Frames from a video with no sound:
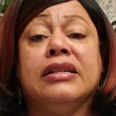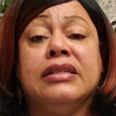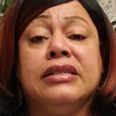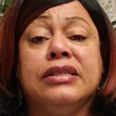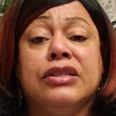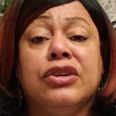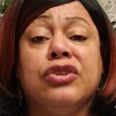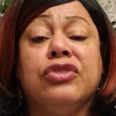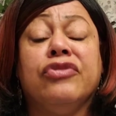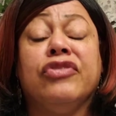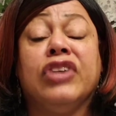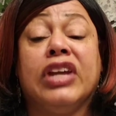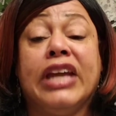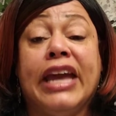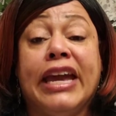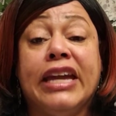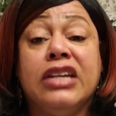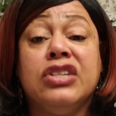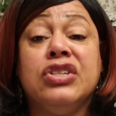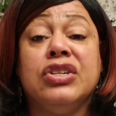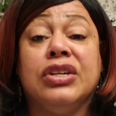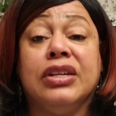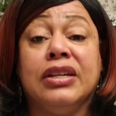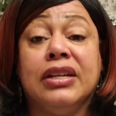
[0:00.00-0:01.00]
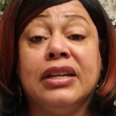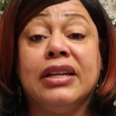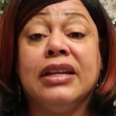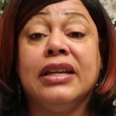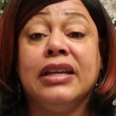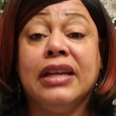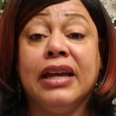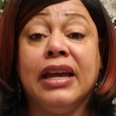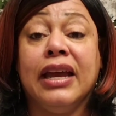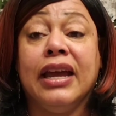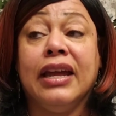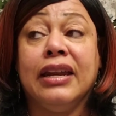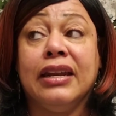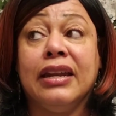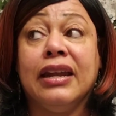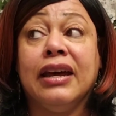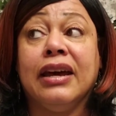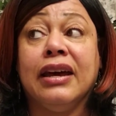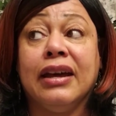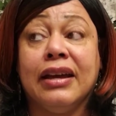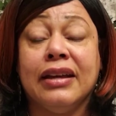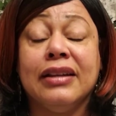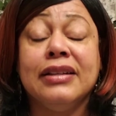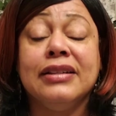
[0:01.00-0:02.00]
certification can
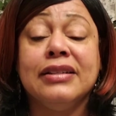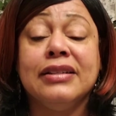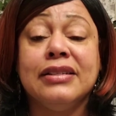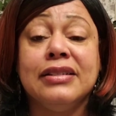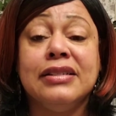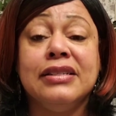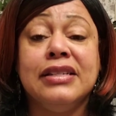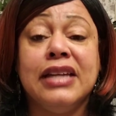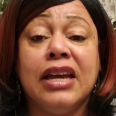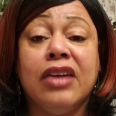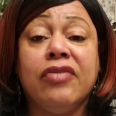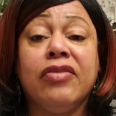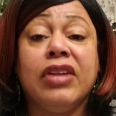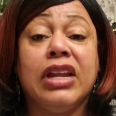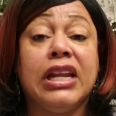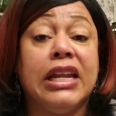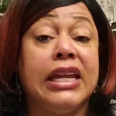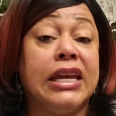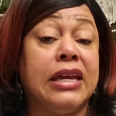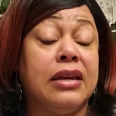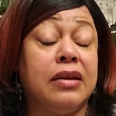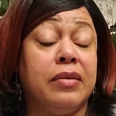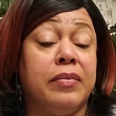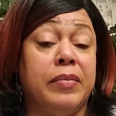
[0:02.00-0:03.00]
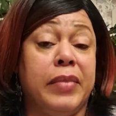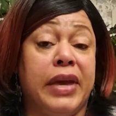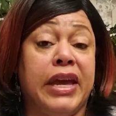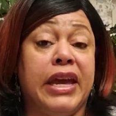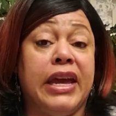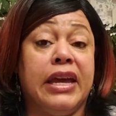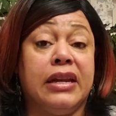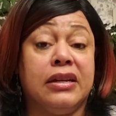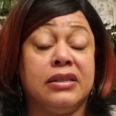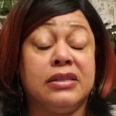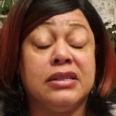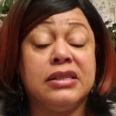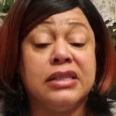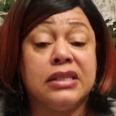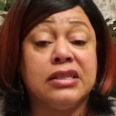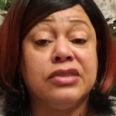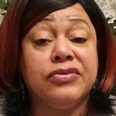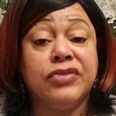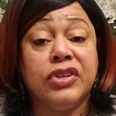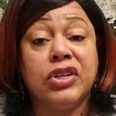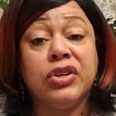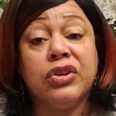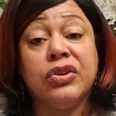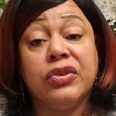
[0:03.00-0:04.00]
definitely command a
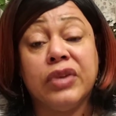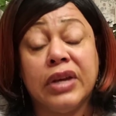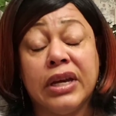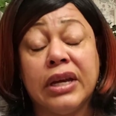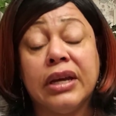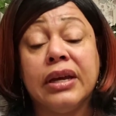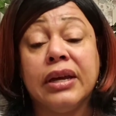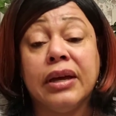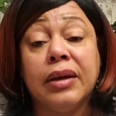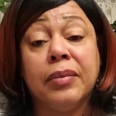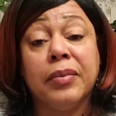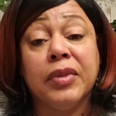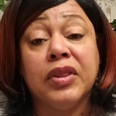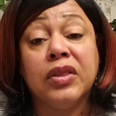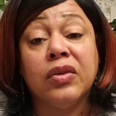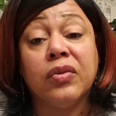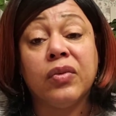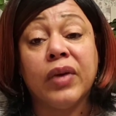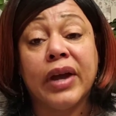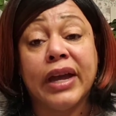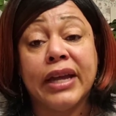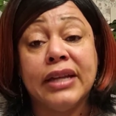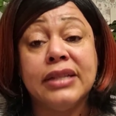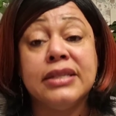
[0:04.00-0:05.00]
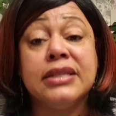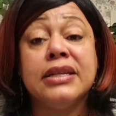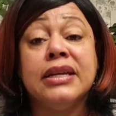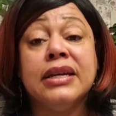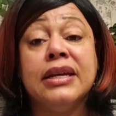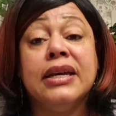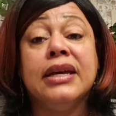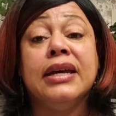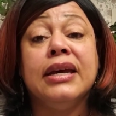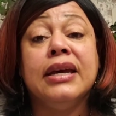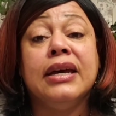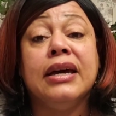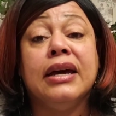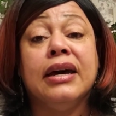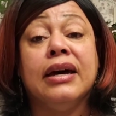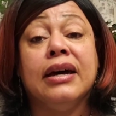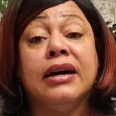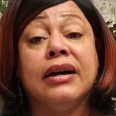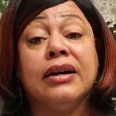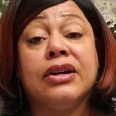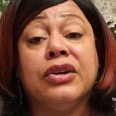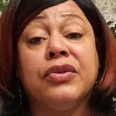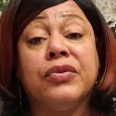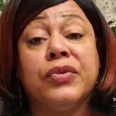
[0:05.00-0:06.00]
six-figure income in the right
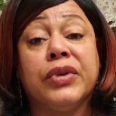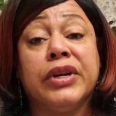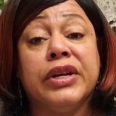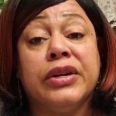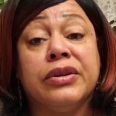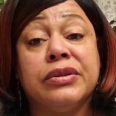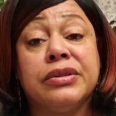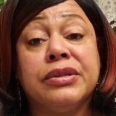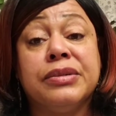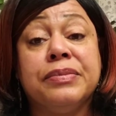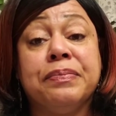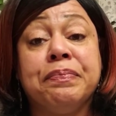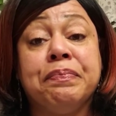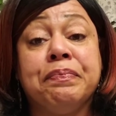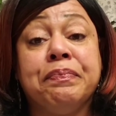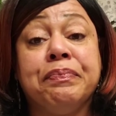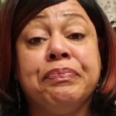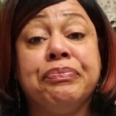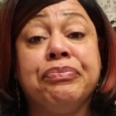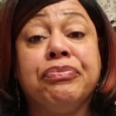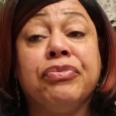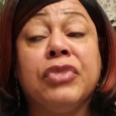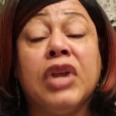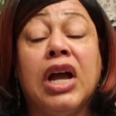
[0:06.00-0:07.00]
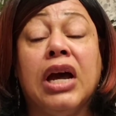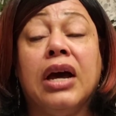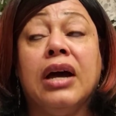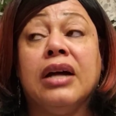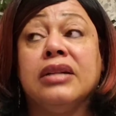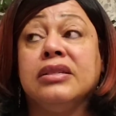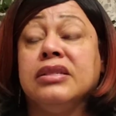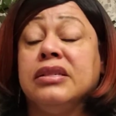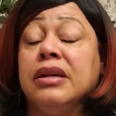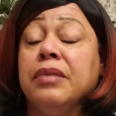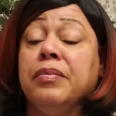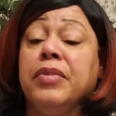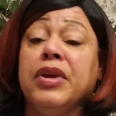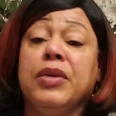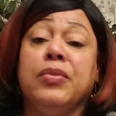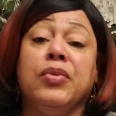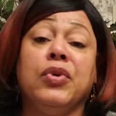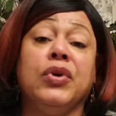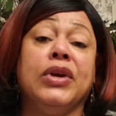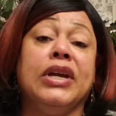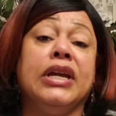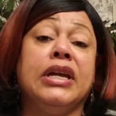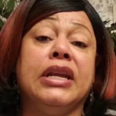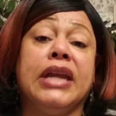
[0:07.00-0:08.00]
careers. Some people
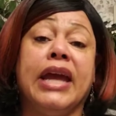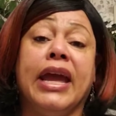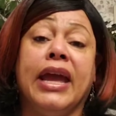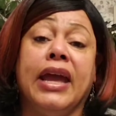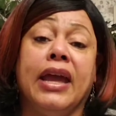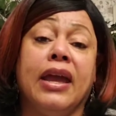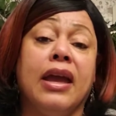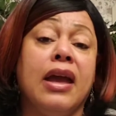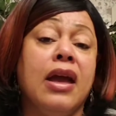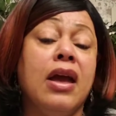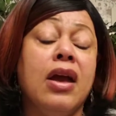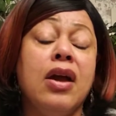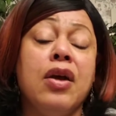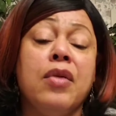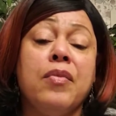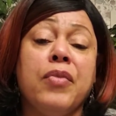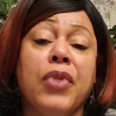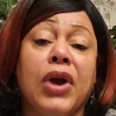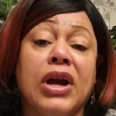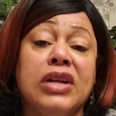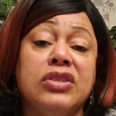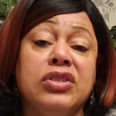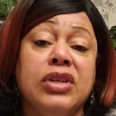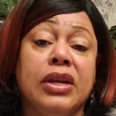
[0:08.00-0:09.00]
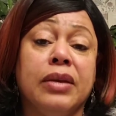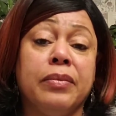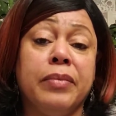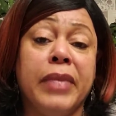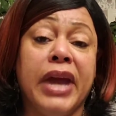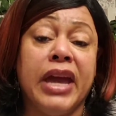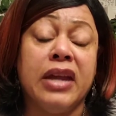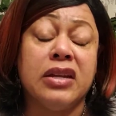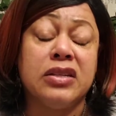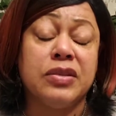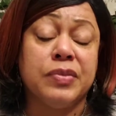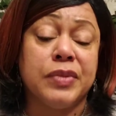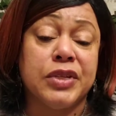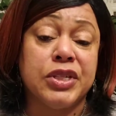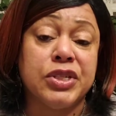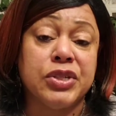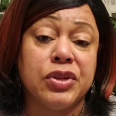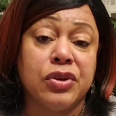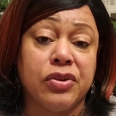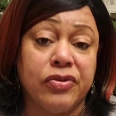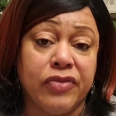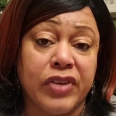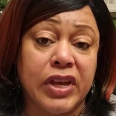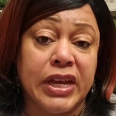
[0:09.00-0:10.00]
get a project management
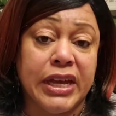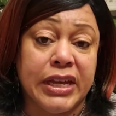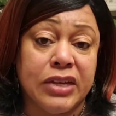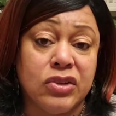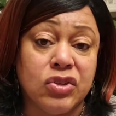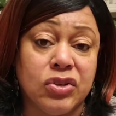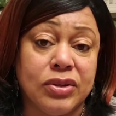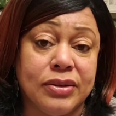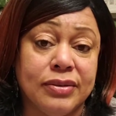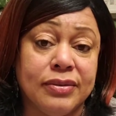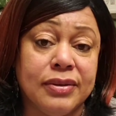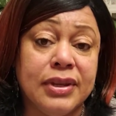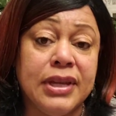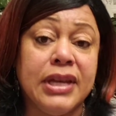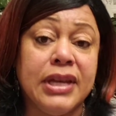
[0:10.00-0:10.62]
certification.